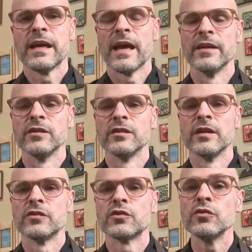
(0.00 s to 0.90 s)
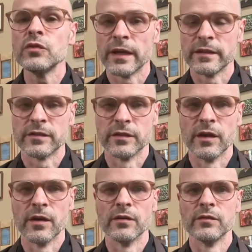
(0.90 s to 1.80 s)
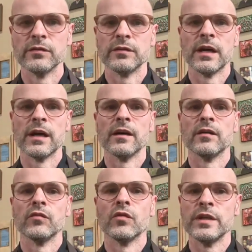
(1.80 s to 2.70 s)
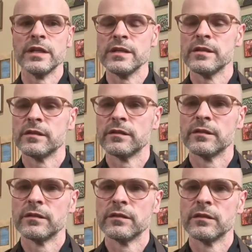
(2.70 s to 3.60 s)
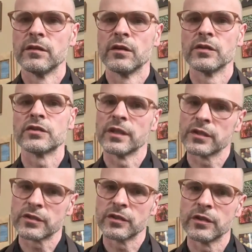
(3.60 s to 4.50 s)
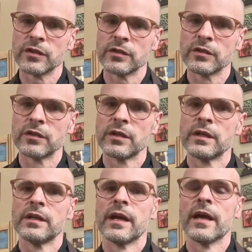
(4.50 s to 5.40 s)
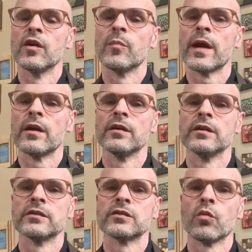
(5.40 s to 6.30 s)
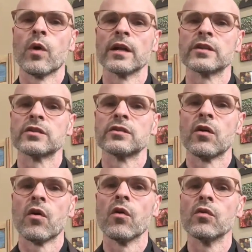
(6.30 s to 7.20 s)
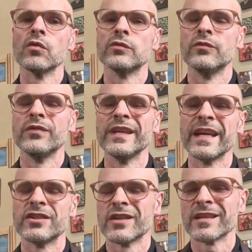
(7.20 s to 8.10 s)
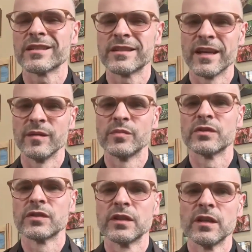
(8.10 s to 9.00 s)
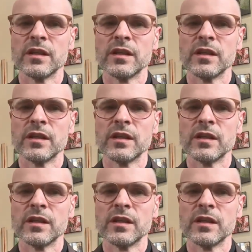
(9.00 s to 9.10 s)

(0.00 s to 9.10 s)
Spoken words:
And 2 nights ago, Ronit, her sister, and her parents watched old VHS tapes